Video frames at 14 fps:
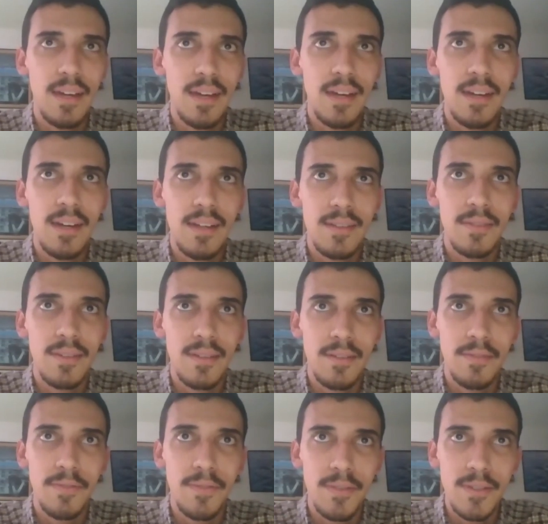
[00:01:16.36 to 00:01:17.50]
At
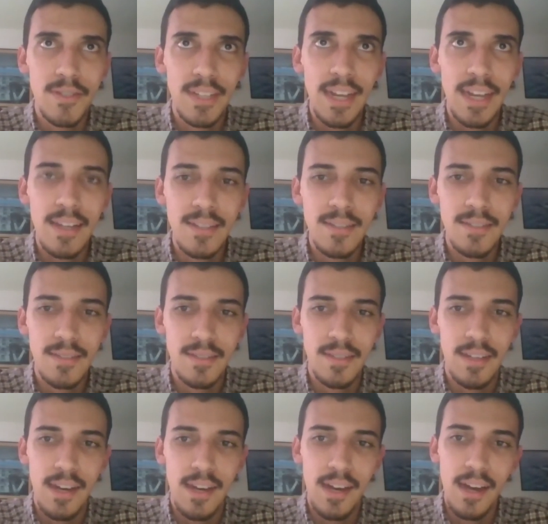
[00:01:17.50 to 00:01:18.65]
first glance,
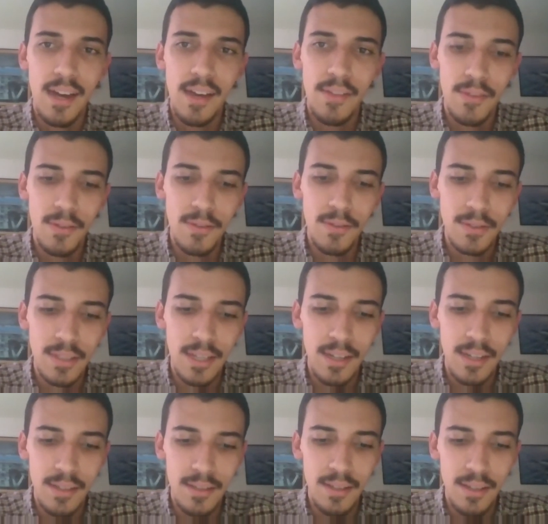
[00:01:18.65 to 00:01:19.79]
I thought
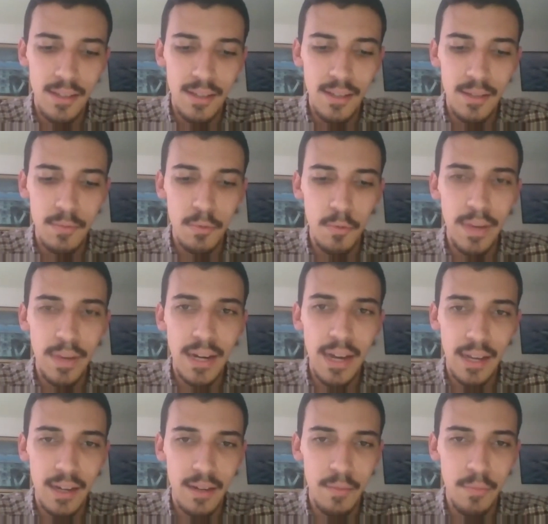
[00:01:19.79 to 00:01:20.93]
that it would be
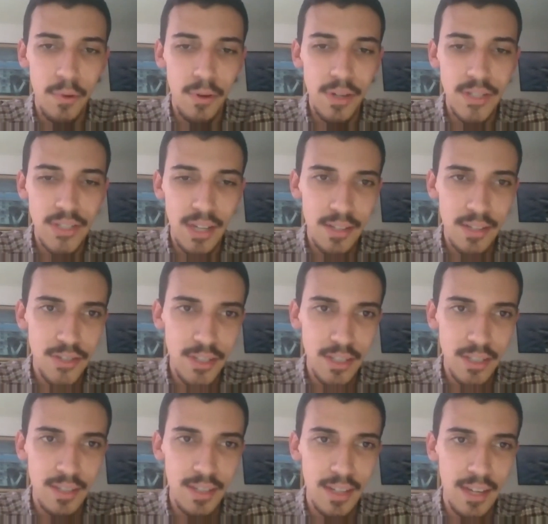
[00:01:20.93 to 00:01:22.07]
like a very
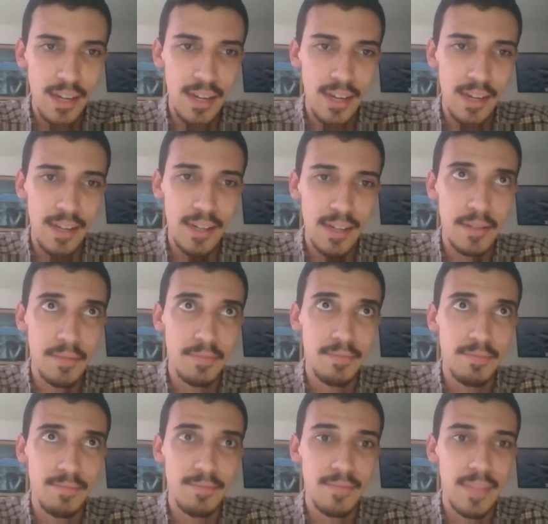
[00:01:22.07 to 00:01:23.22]
challenging. I
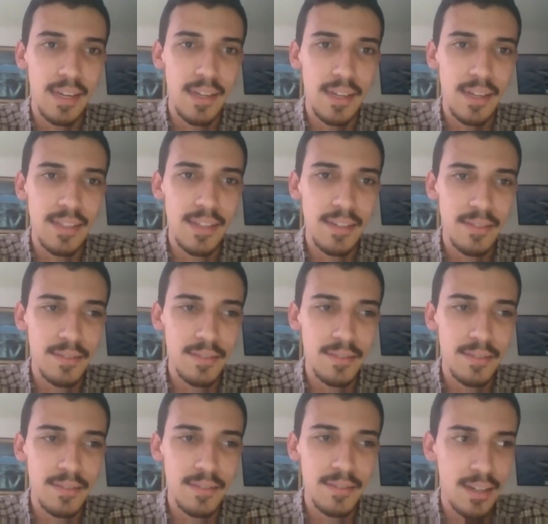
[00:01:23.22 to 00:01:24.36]
didn't
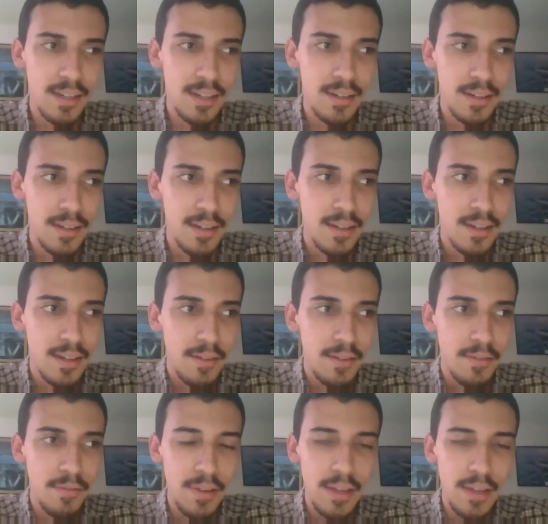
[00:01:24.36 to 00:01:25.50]

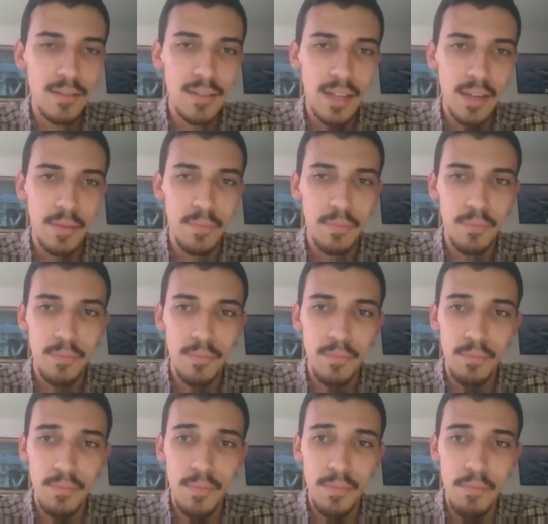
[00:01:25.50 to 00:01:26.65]
feel like
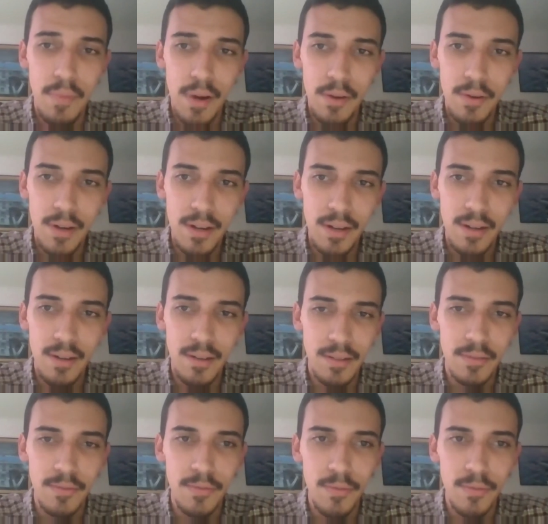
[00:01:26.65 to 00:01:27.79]
very
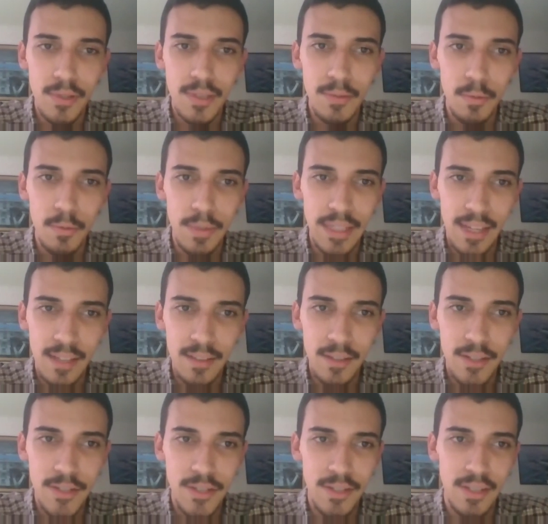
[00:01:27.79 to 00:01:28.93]
comfortable with
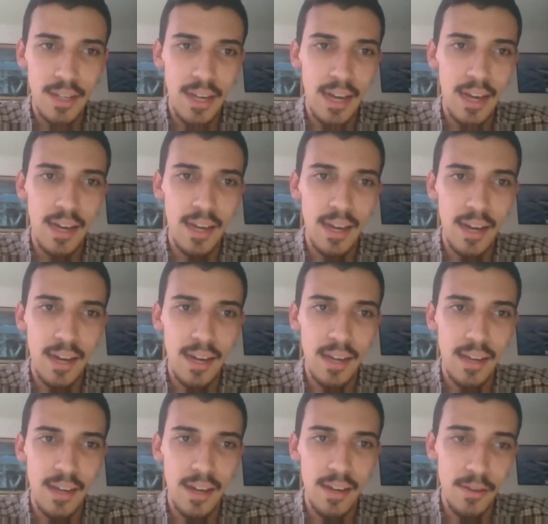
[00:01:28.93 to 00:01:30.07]
English. I
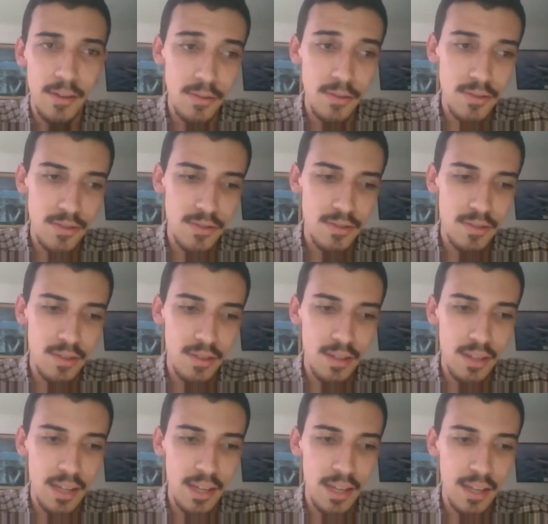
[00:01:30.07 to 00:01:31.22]
use
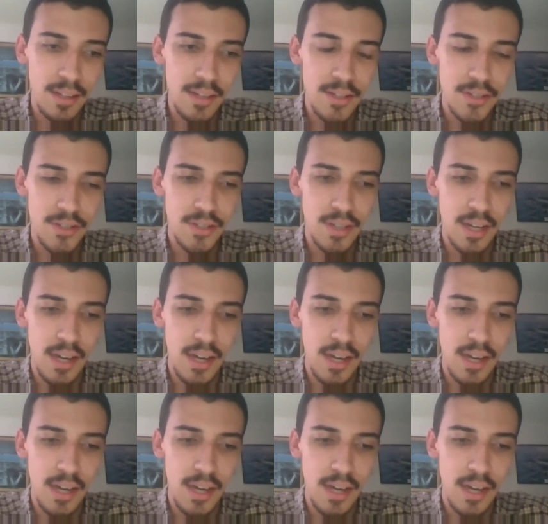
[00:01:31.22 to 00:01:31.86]
English